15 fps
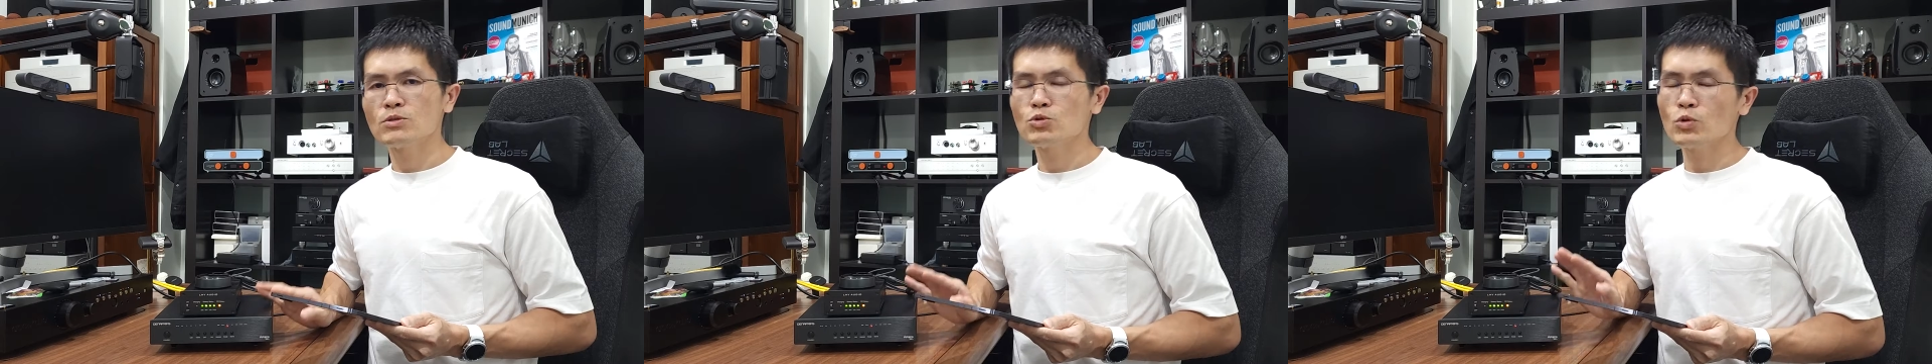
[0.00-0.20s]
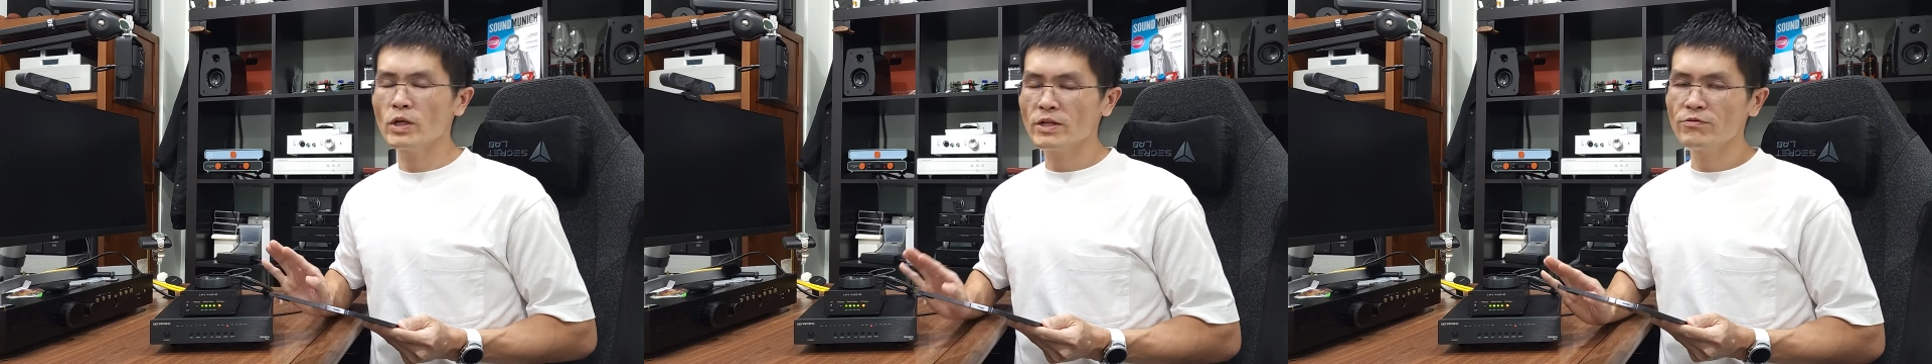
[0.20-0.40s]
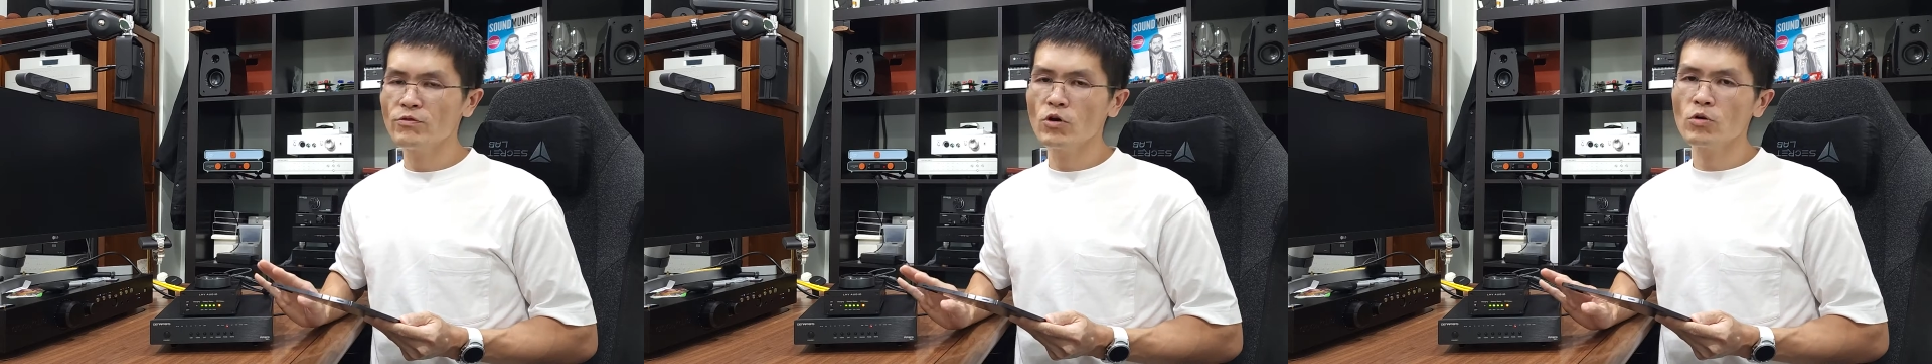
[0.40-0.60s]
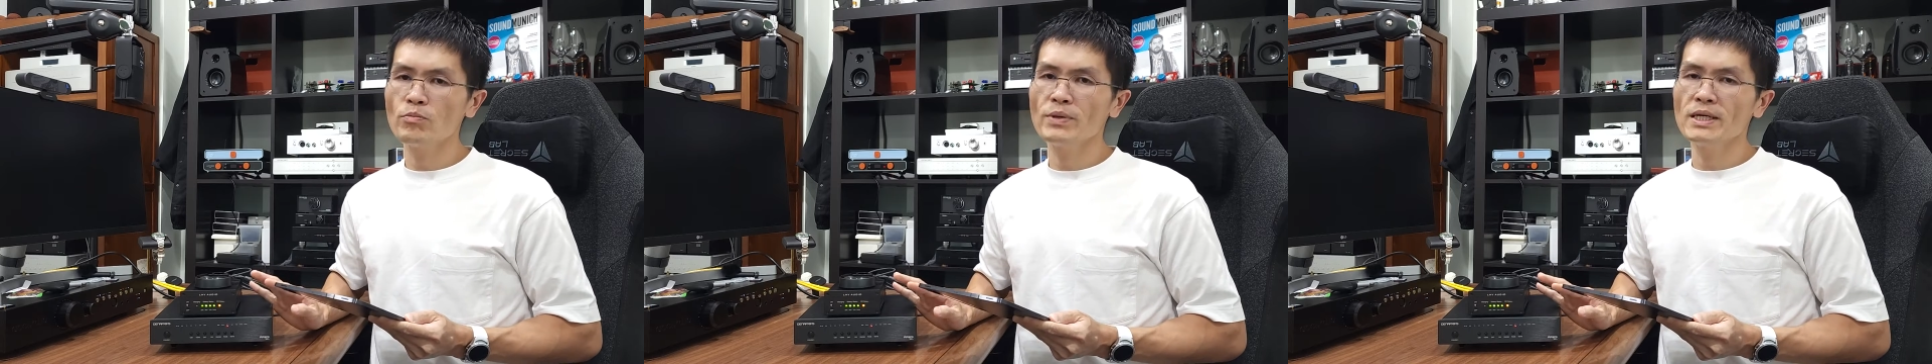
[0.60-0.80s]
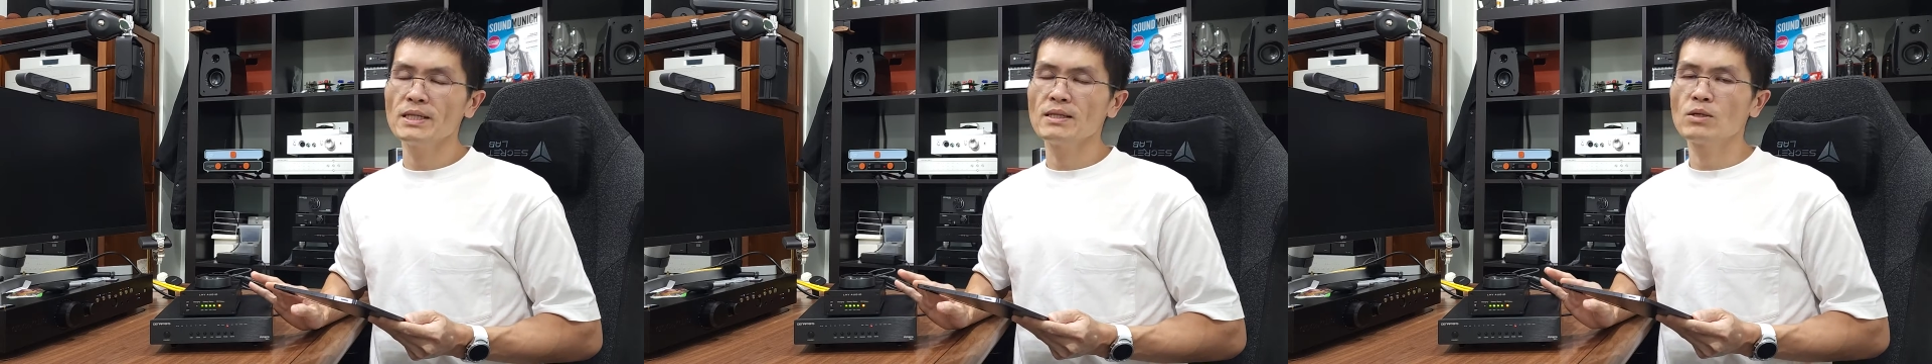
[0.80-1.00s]

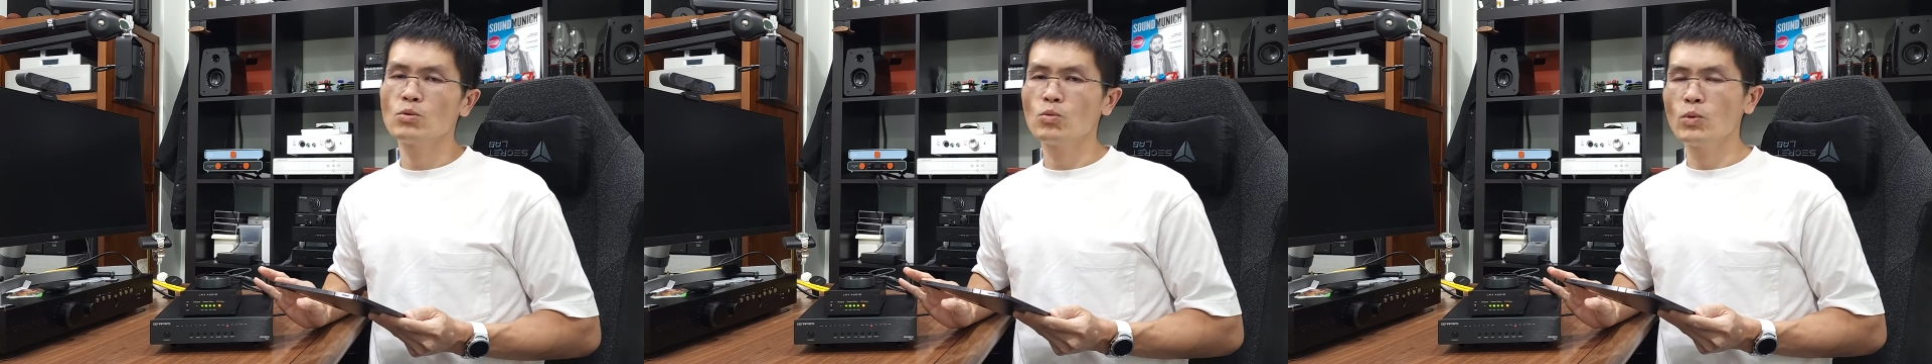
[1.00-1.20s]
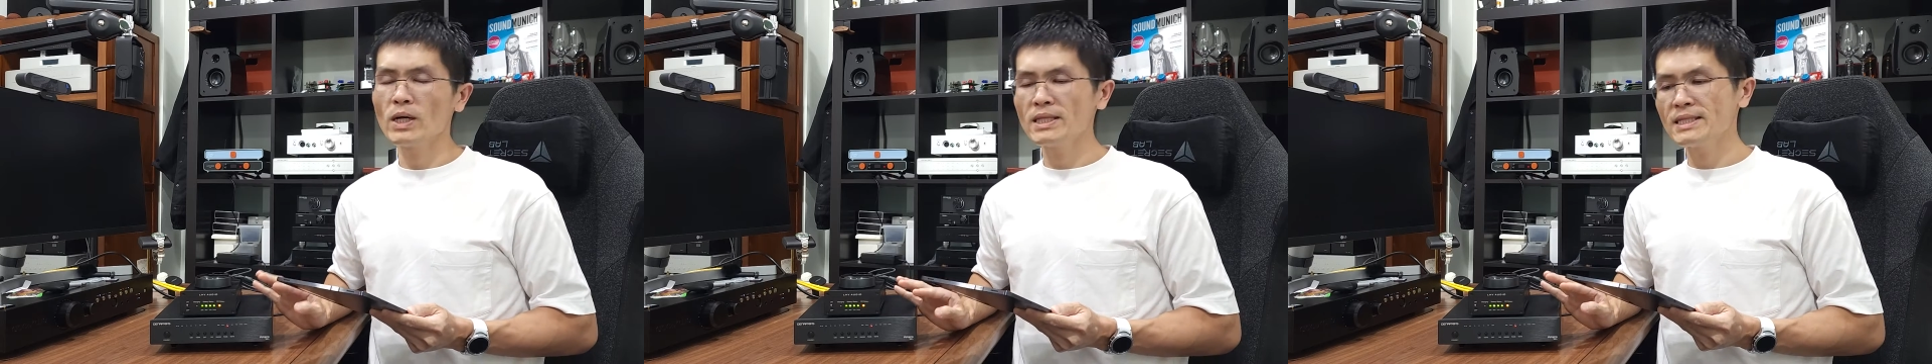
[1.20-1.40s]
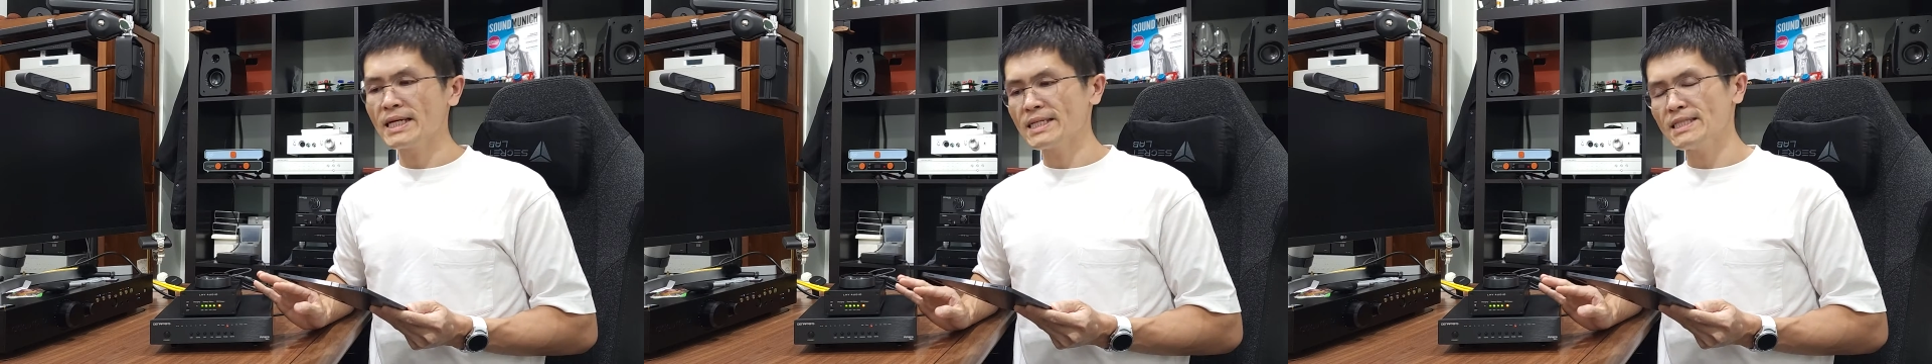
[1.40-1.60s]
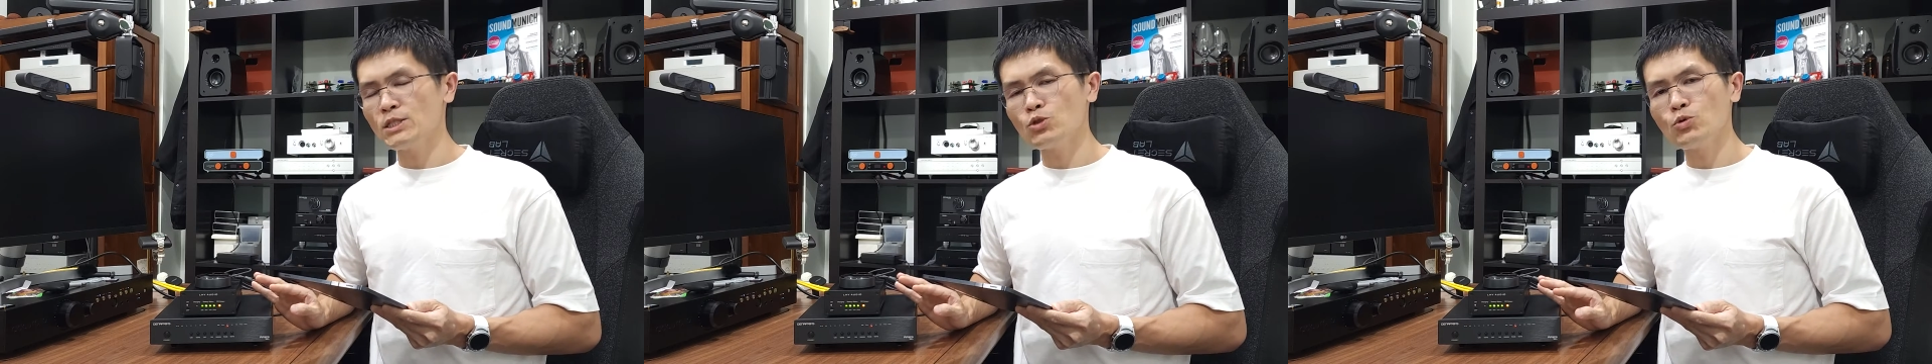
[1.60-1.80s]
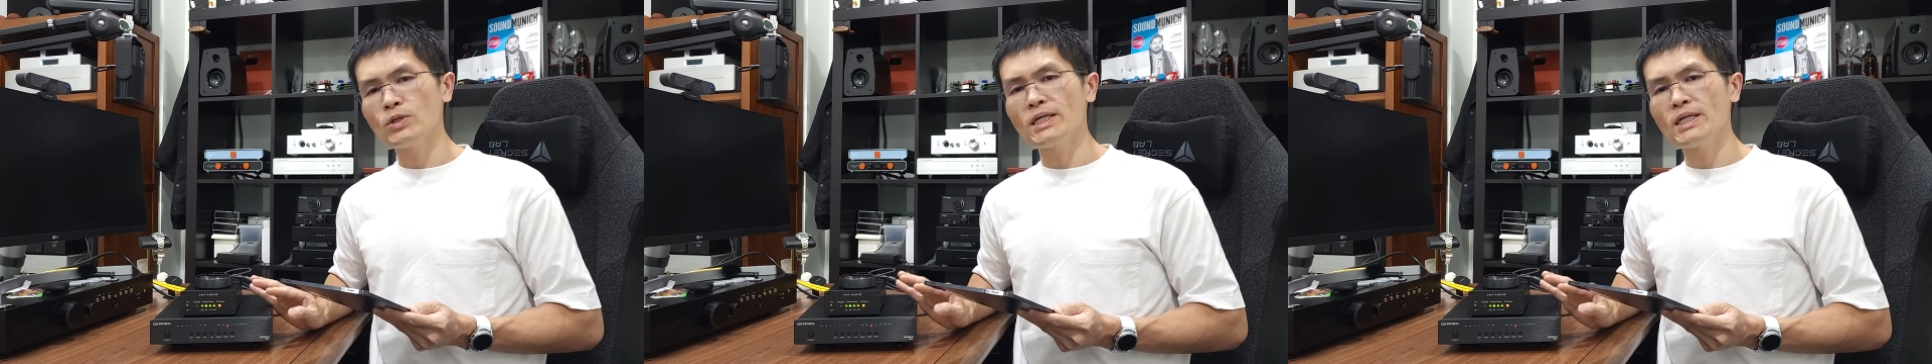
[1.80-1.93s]
24-bit 192